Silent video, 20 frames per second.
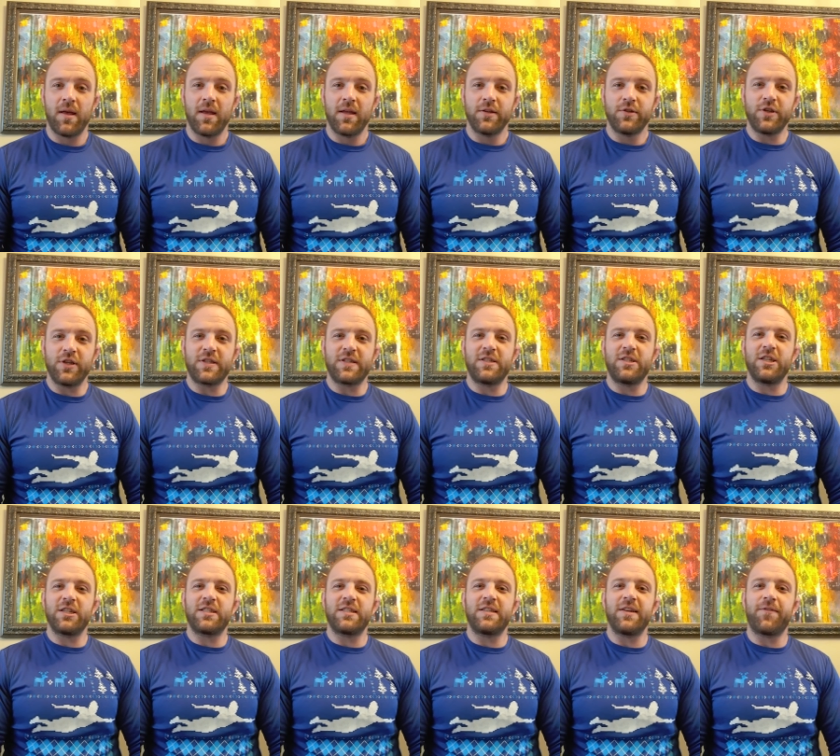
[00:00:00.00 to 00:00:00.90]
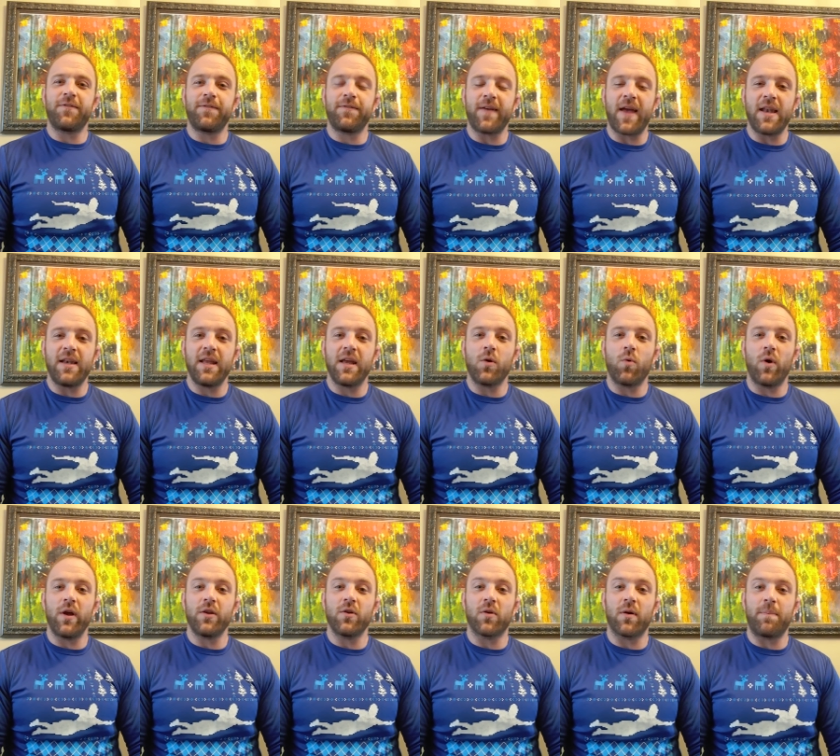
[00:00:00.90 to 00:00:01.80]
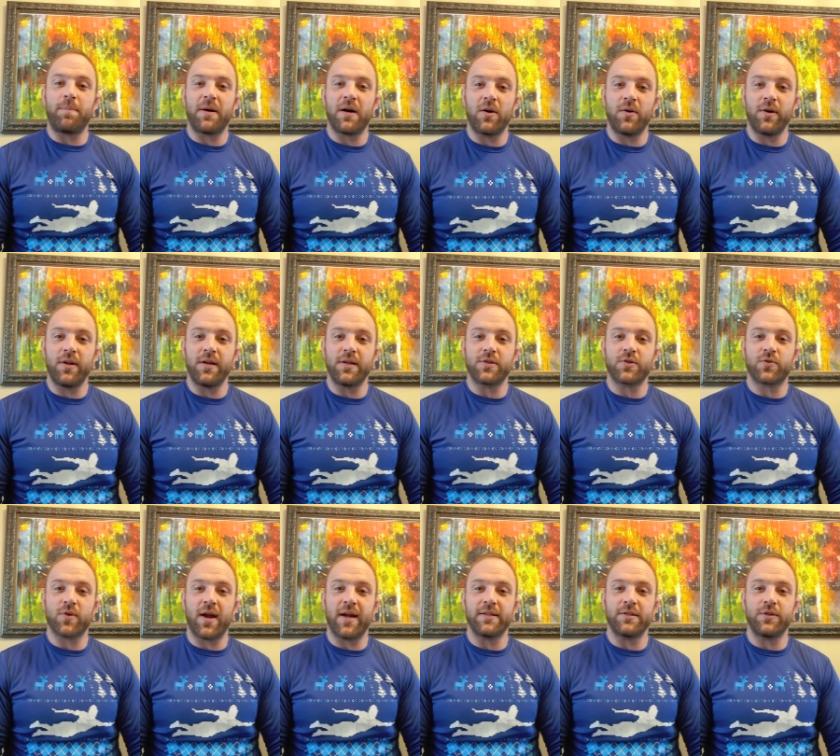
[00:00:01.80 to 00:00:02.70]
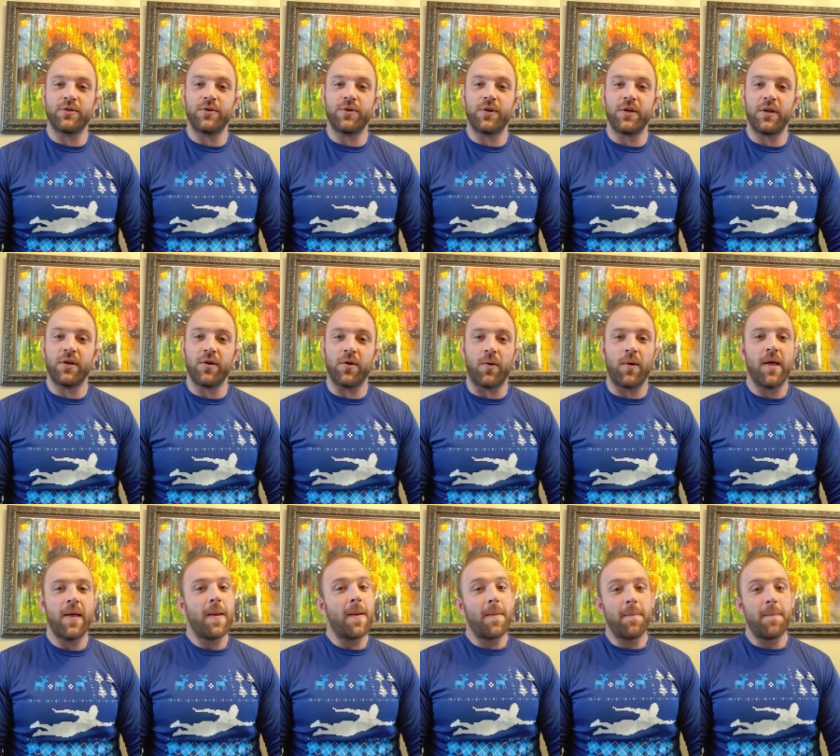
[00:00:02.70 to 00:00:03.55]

Just defending what your opponent is trying to do to you.